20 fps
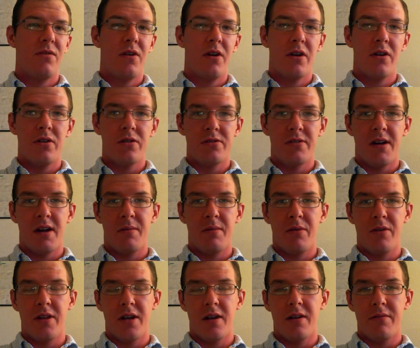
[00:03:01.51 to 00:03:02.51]
very
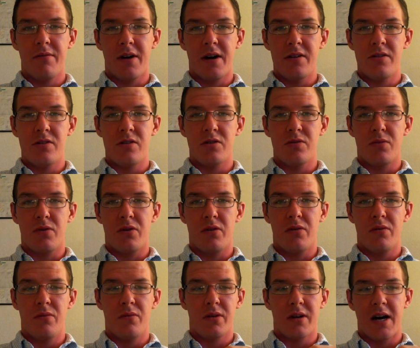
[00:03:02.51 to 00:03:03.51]
understandable that advisors will
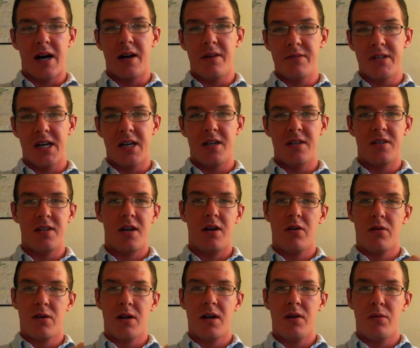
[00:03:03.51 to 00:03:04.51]
kind of tend to say,
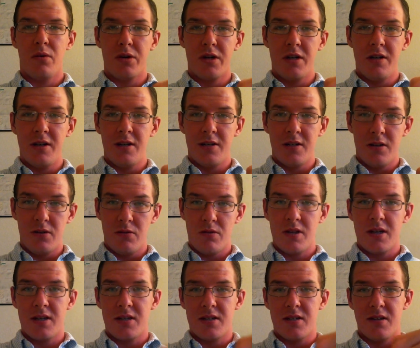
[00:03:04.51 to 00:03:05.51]
okay, well, you need to do
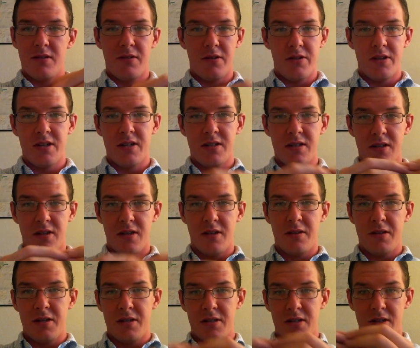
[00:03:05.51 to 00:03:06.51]
this, and then this, and then
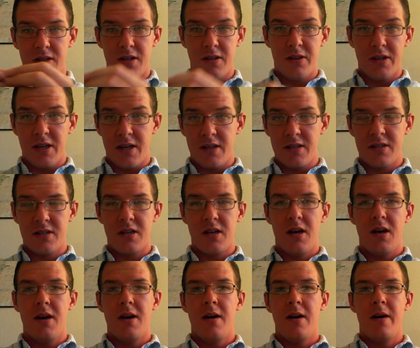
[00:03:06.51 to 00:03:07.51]
this, and then this,
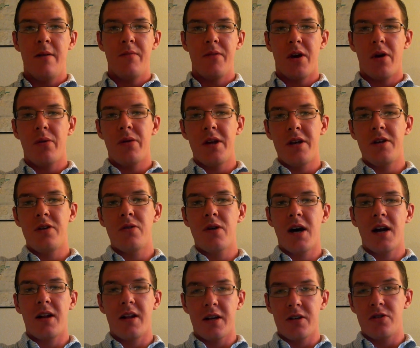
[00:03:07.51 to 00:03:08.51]
and then you
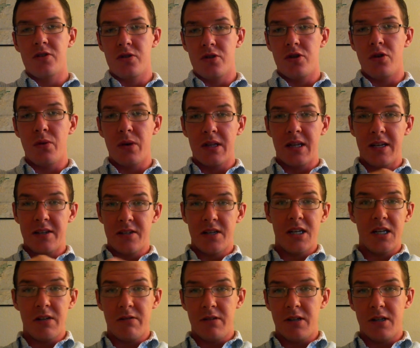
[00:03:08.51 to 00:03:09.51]
kind of like just do what they say
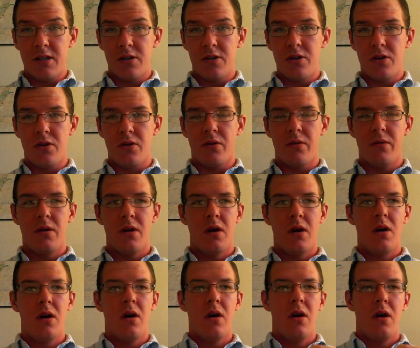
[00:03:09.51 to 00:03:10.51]
you need to do.
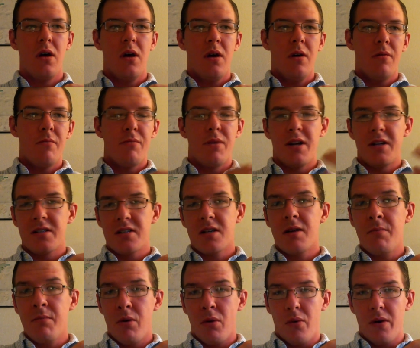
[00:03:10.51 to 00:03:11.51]
But at
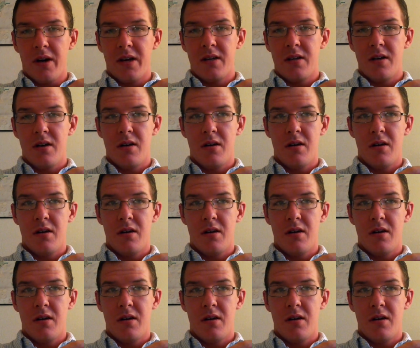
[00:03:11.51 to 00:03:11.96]
some point,